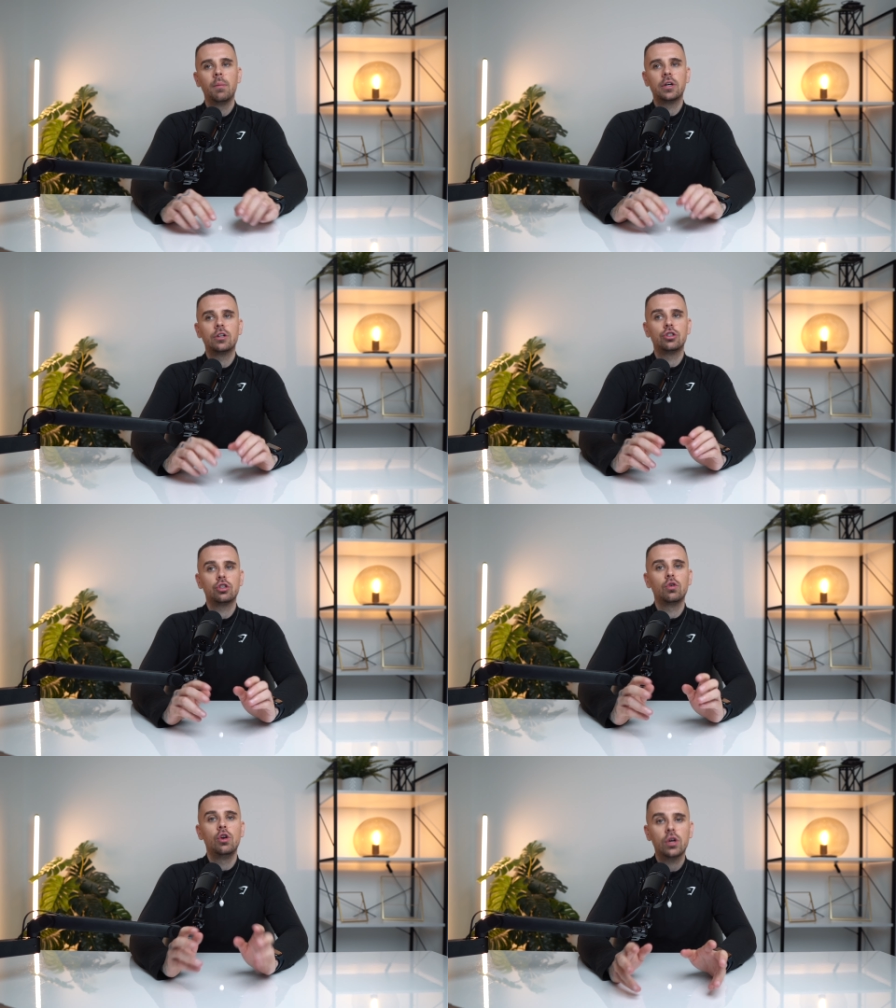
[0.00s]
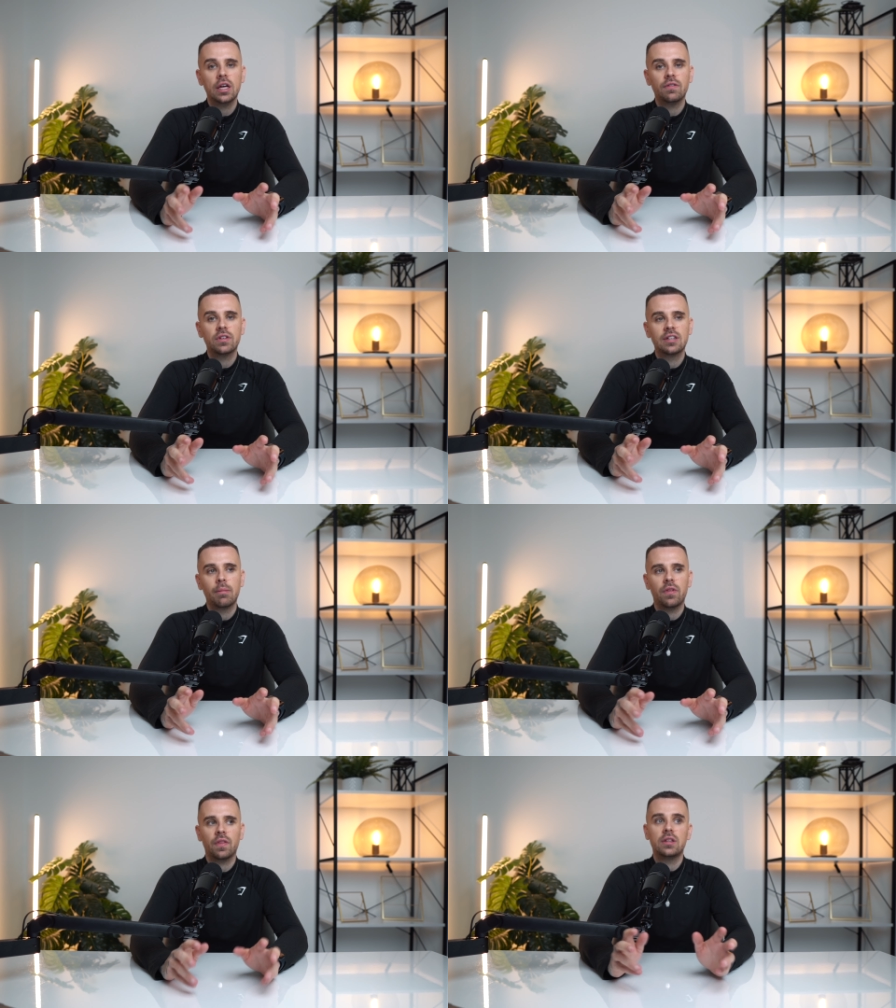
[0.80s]
because you're looking for
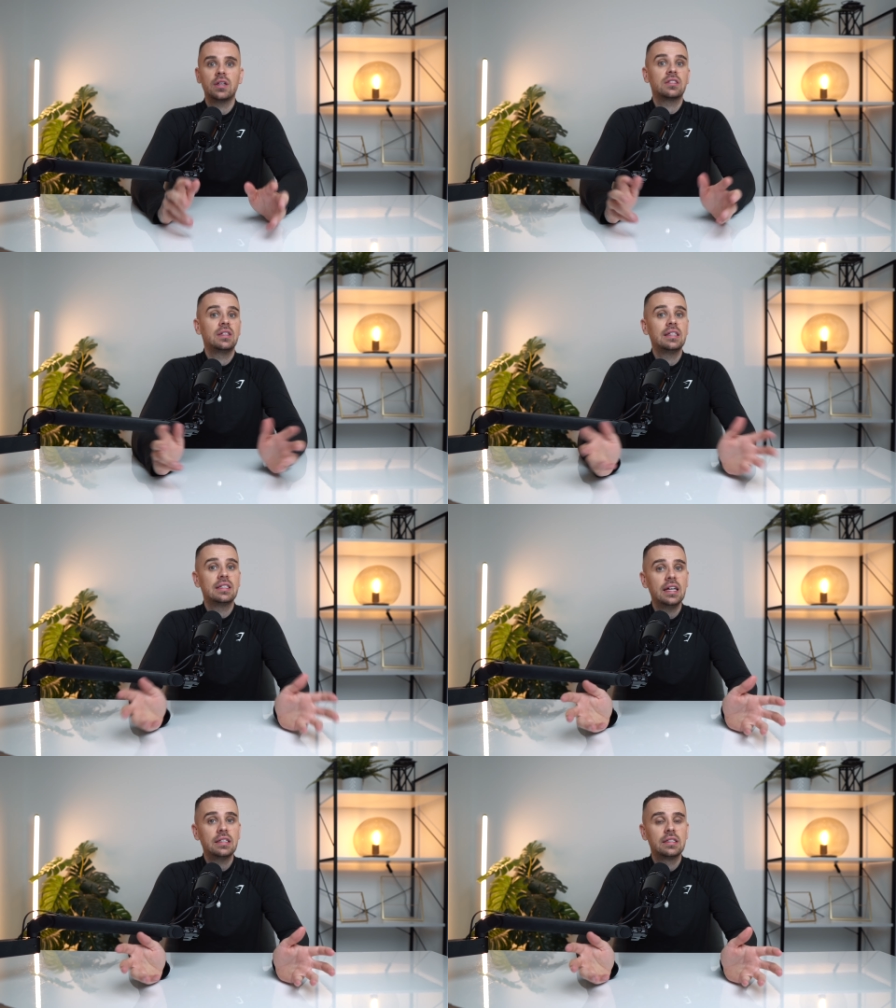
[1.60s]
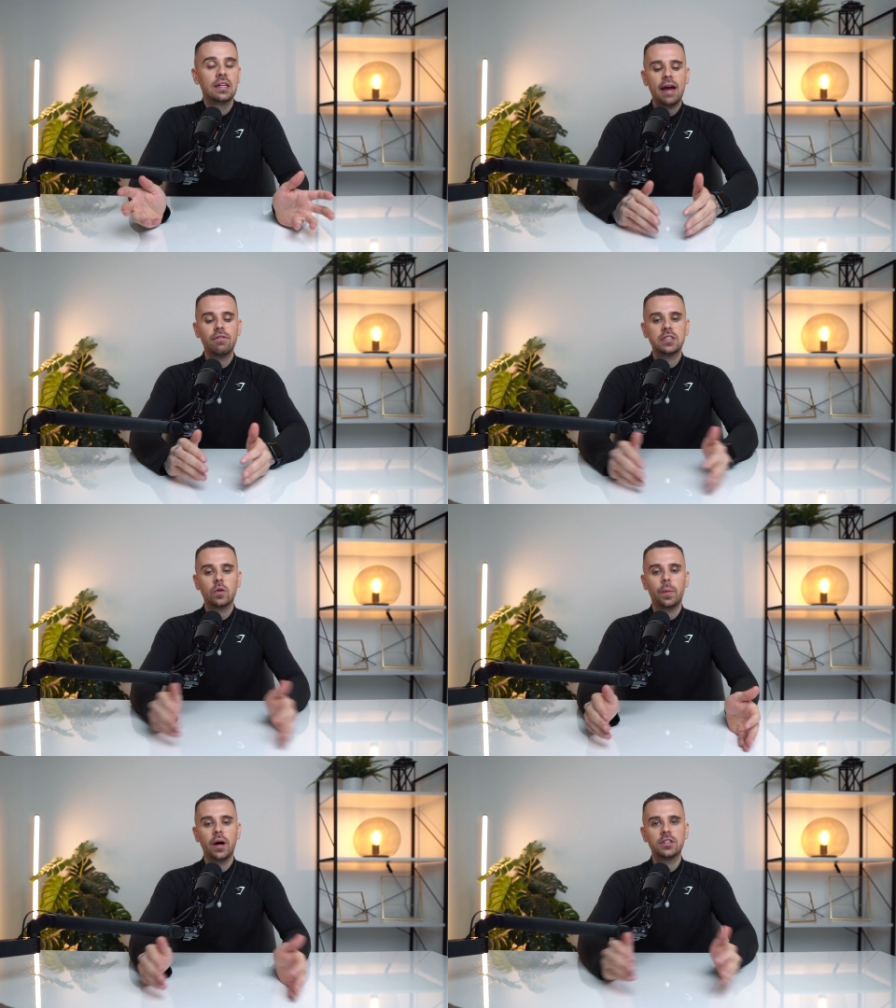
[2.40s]
something that doesn't exist. Every
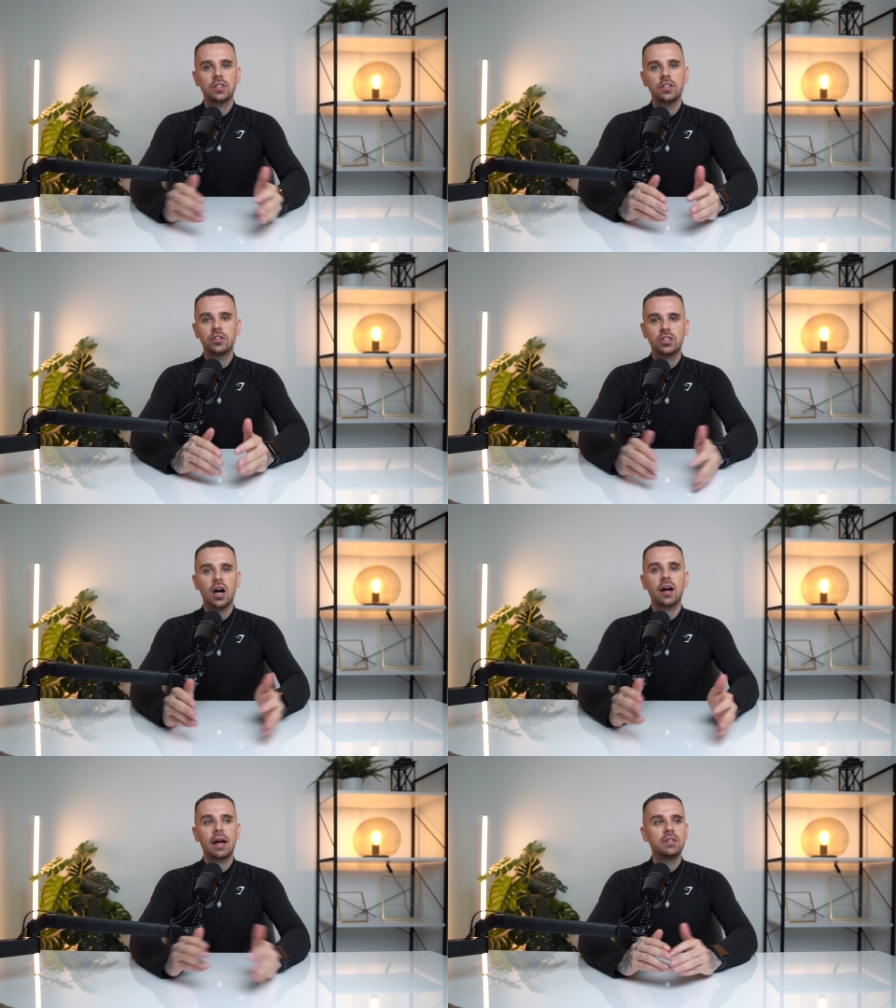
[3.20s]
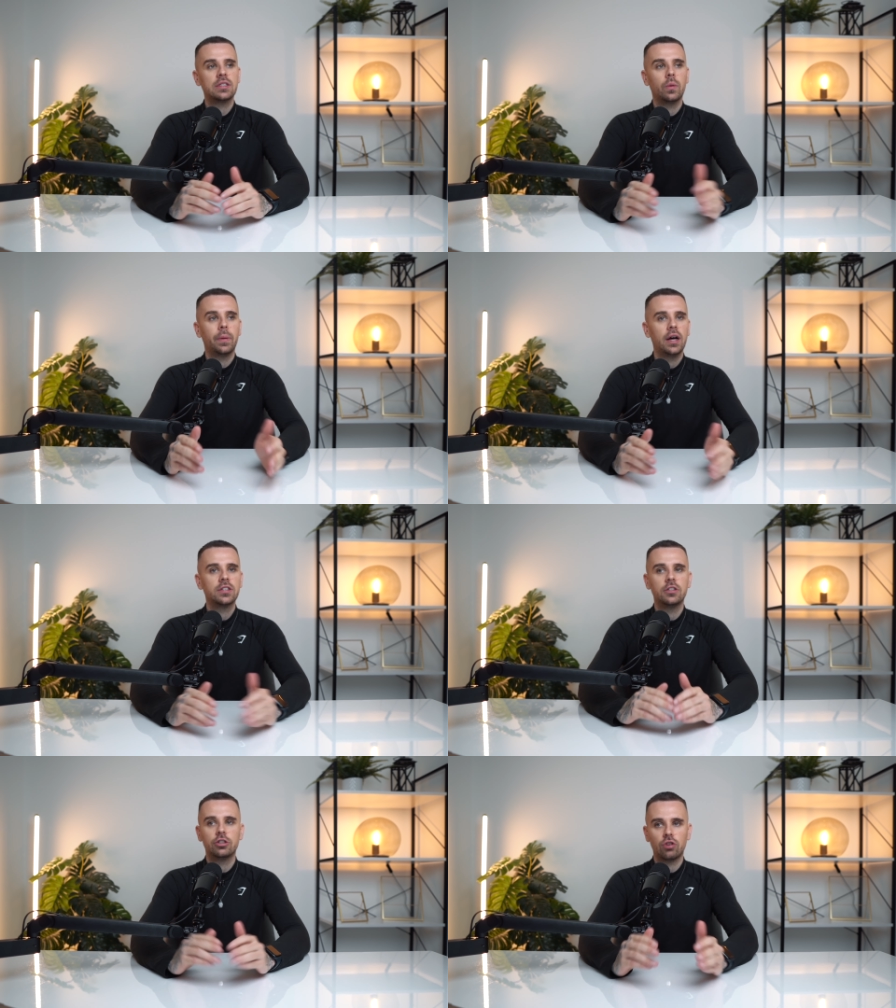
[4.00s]
single person that's stuck, every single
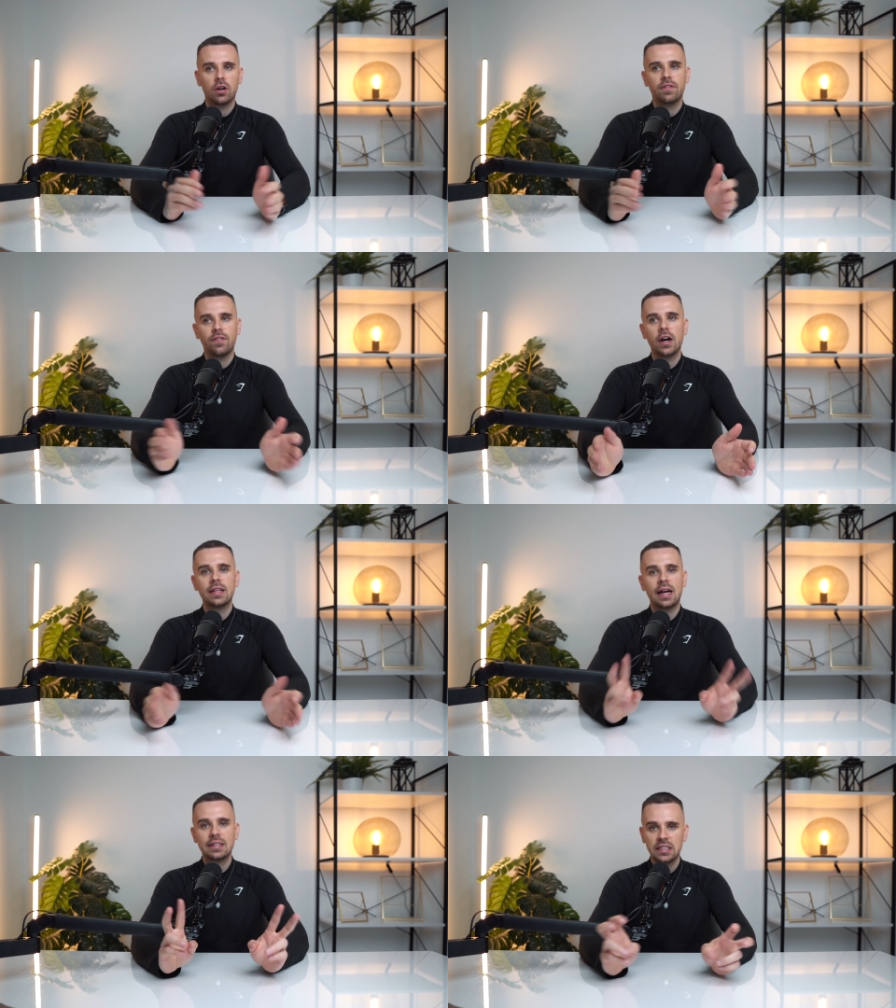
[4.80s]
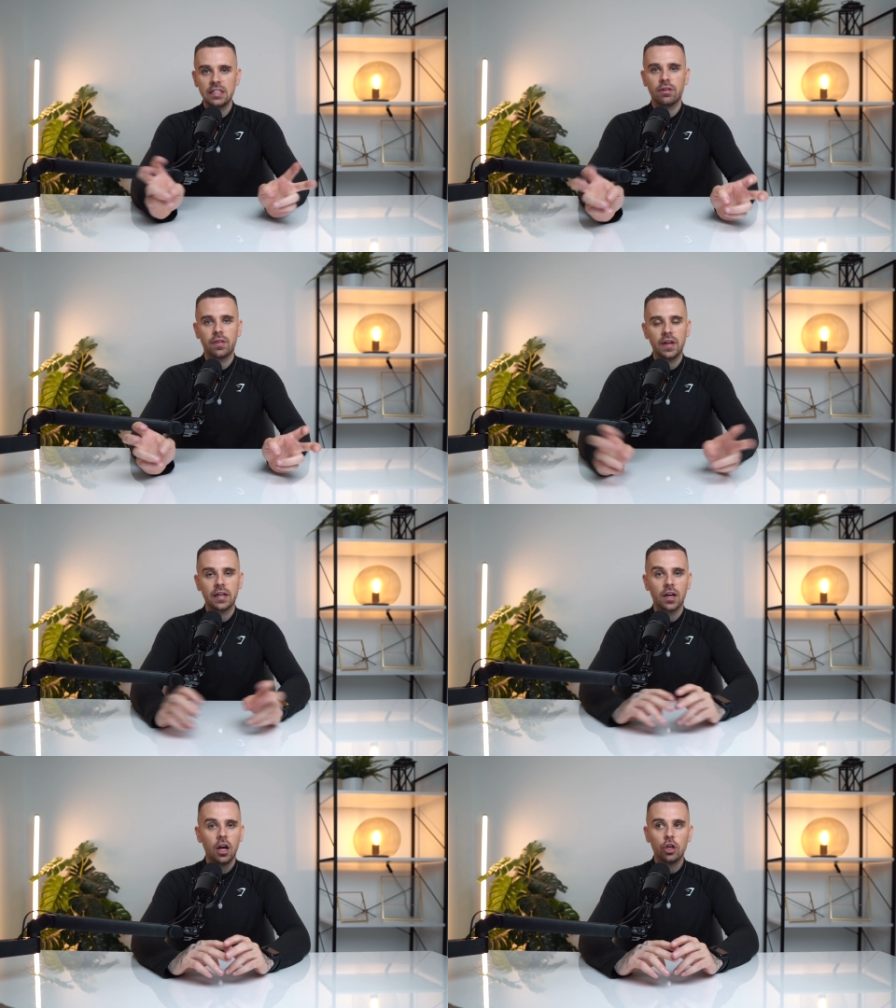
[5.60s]
person that's trying to find that secret
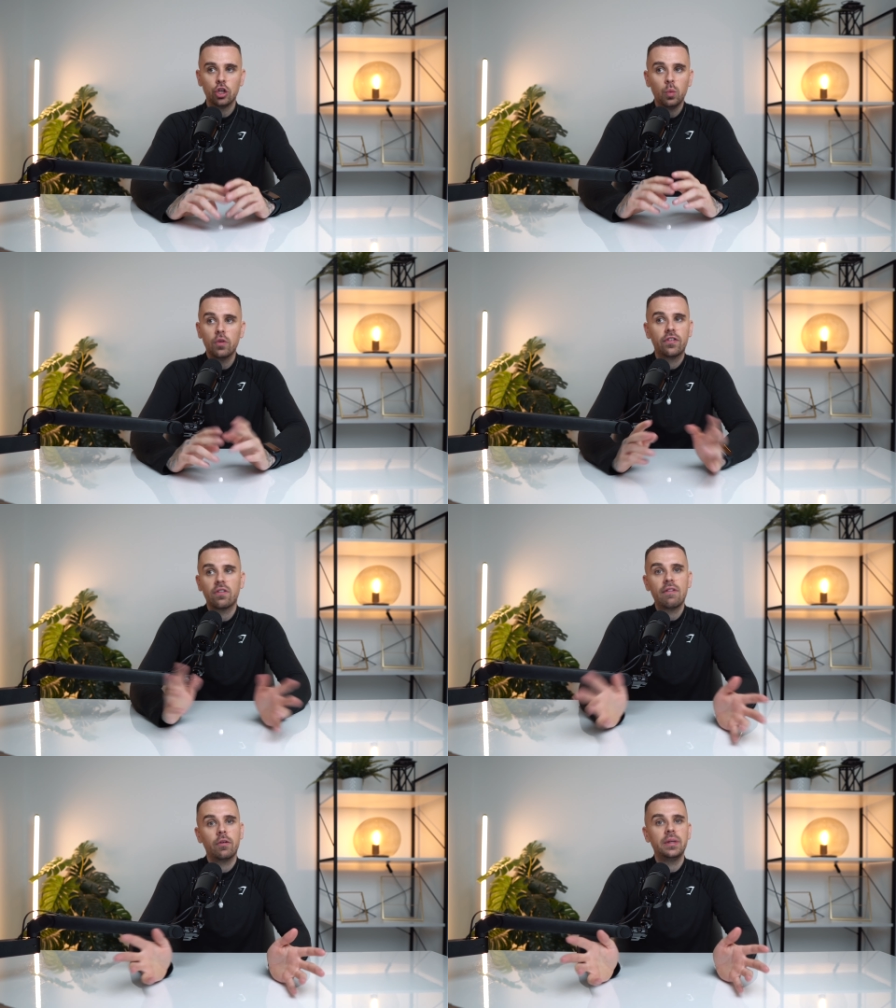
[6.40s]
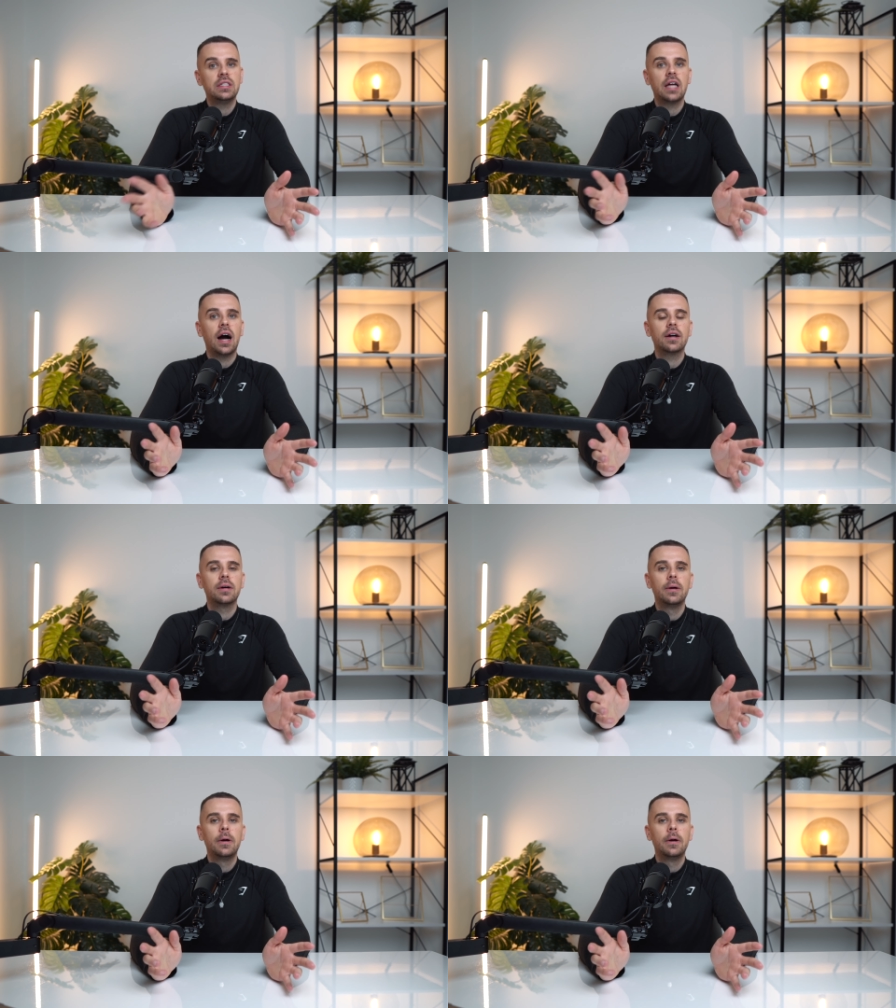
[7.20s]
thing, you will forever be stuck.